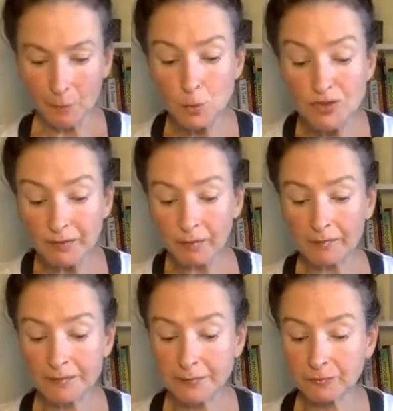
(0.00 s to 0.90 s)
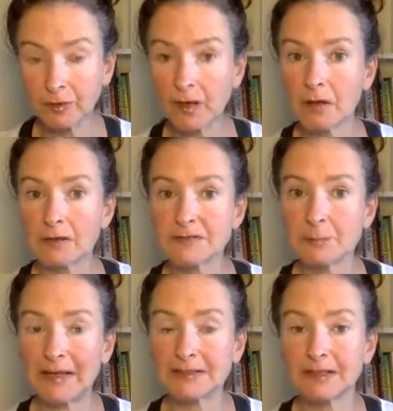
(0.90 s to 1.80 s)
alter the different kinds
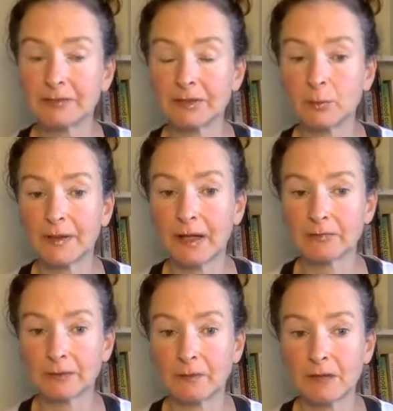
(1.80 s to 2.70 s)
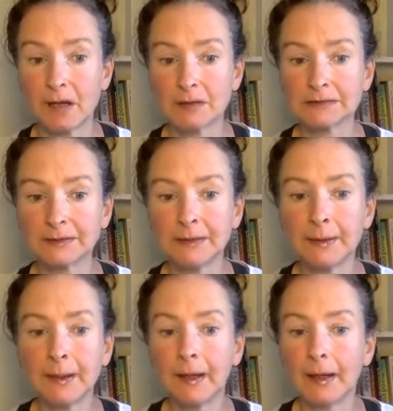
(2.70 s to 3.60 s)
of bacteria we have in our gut.
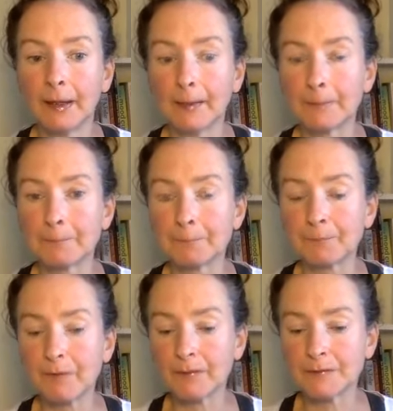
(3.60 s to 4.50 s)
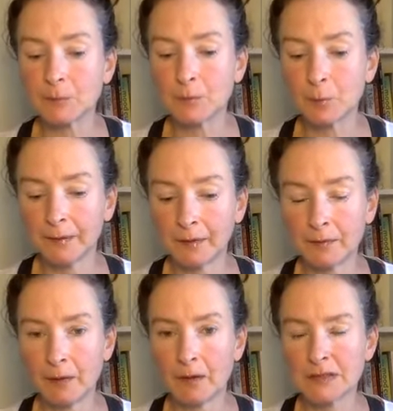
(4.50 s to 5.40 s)
So we want a
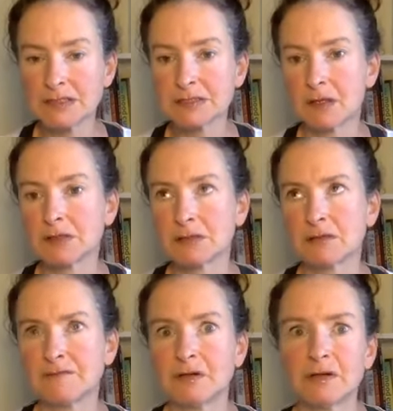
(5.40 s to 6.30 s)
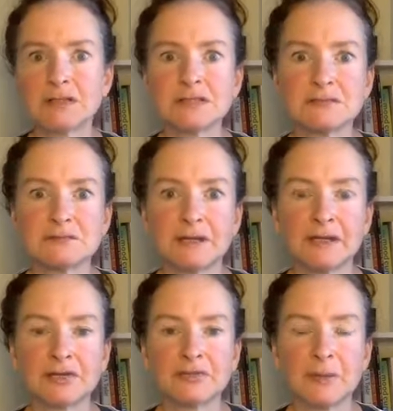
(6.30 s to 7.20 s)
nice, diverse
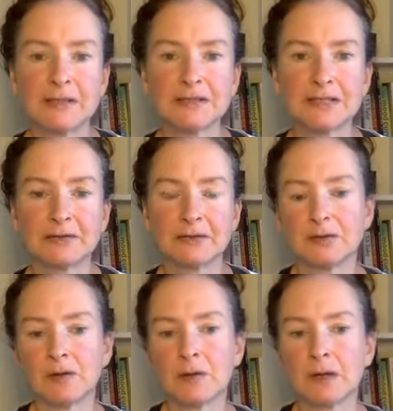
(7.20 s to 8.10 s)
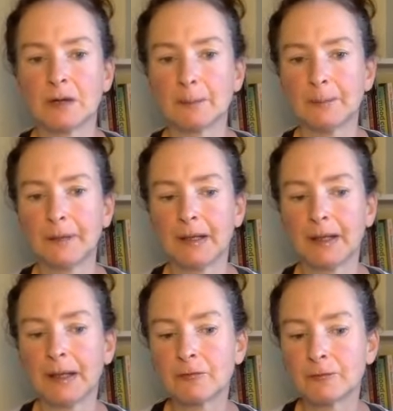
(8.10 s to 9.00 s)
range of bacteria in our gut, but
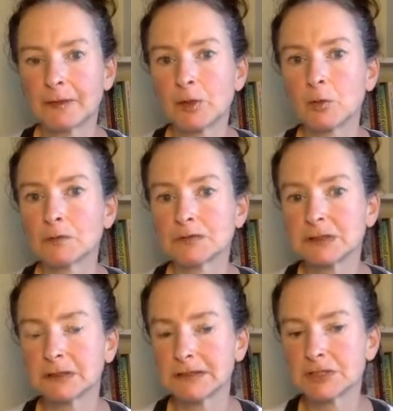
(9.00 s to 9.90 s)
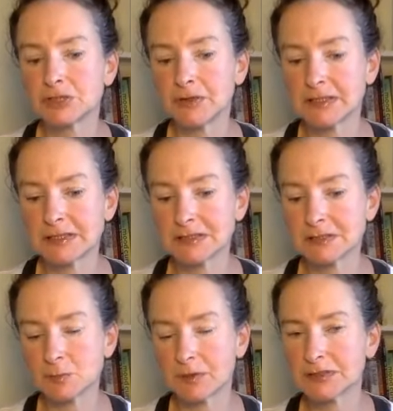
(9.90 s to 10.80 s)
if we're constantly
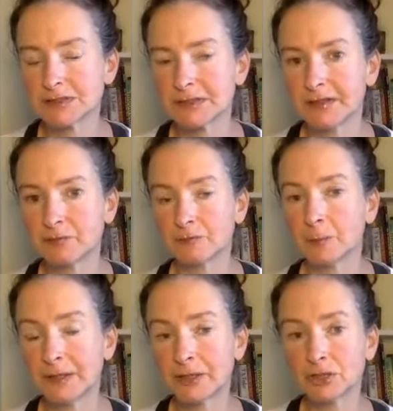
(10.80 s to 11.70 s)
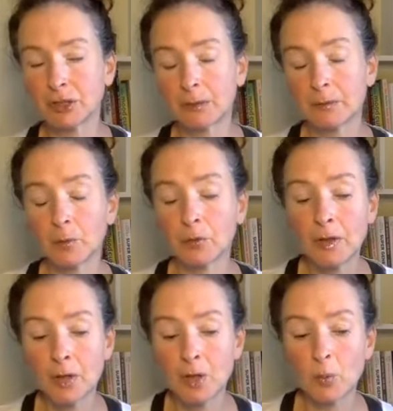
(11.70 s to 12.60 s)
stressed, as well as the inflammation going on,
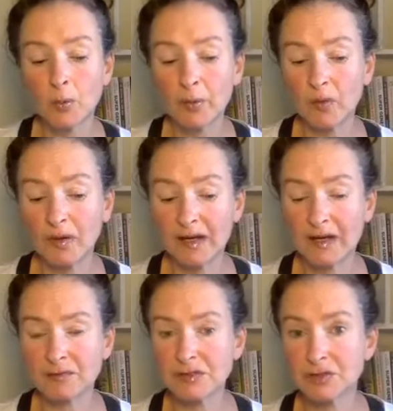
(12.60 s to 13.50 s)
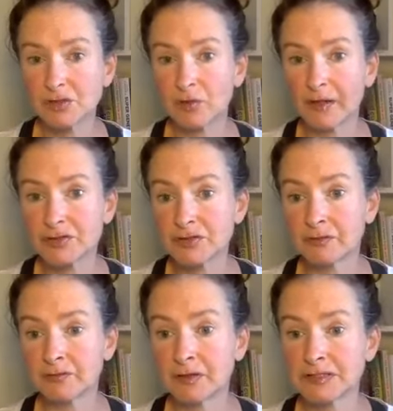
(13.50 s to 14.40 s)
we're not going to have such a great
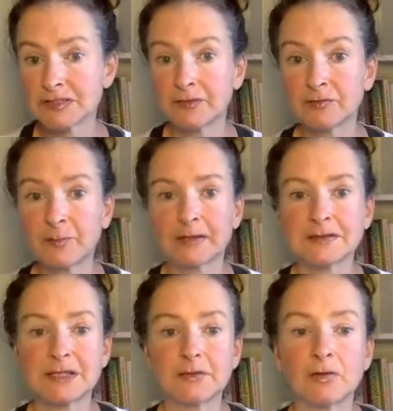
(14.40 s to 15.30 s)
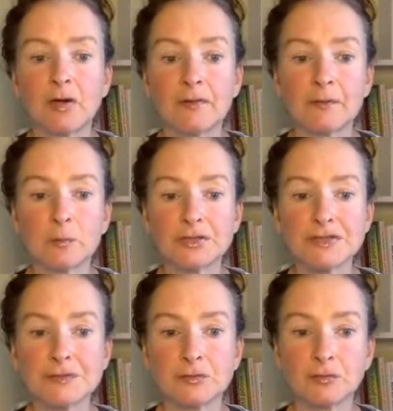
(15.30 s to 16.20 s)
diversity of bacteria either,
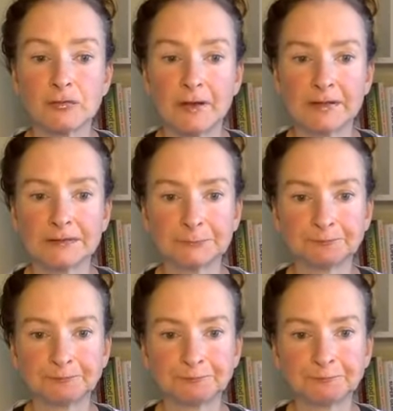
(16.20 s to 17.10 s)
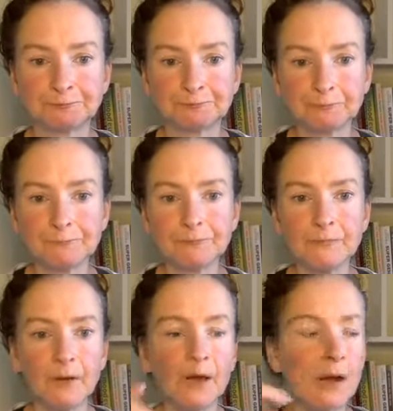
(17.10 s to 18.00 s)
which isn't great.
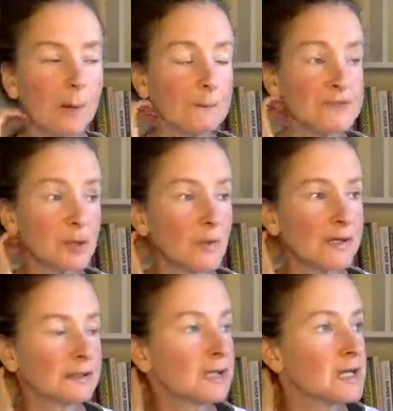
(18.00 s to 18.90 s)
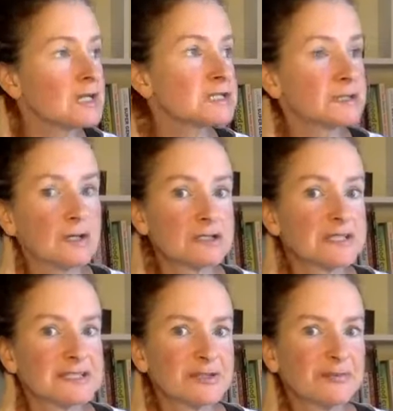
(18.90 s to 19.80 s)
So when
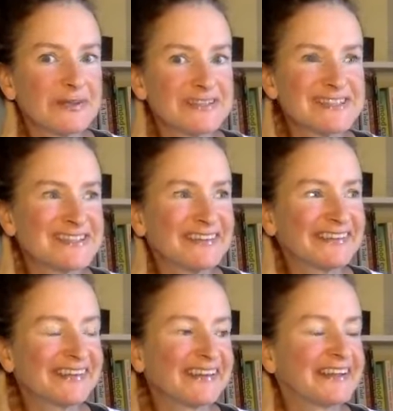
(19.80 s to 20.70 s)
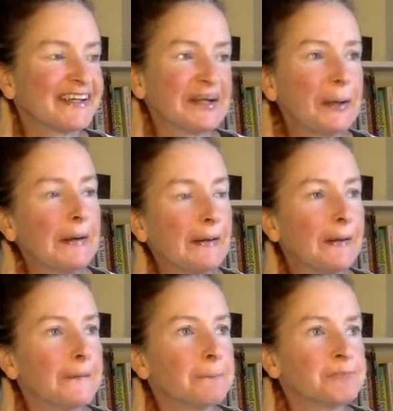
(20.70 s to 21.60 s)
scientists have been studying
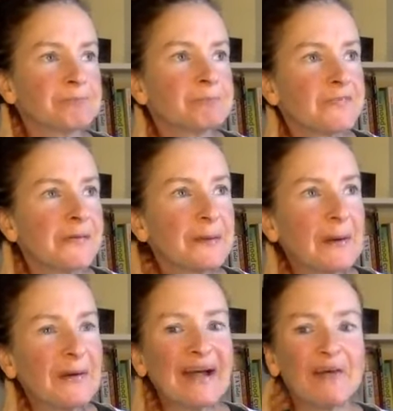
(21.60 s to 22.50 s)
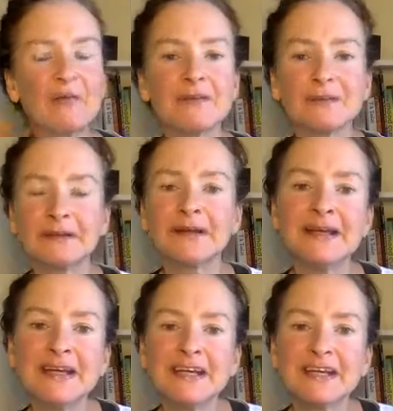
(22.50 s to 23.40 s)
gut health and
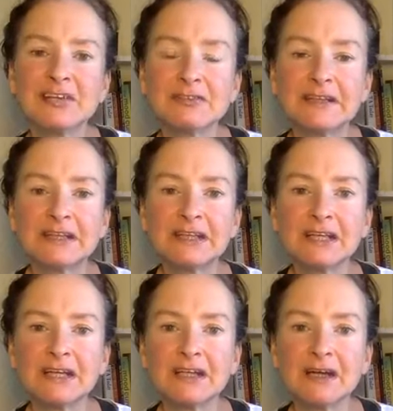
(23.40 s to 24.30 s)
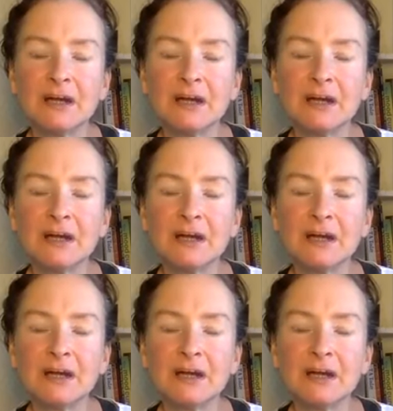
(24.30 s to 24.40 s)
giving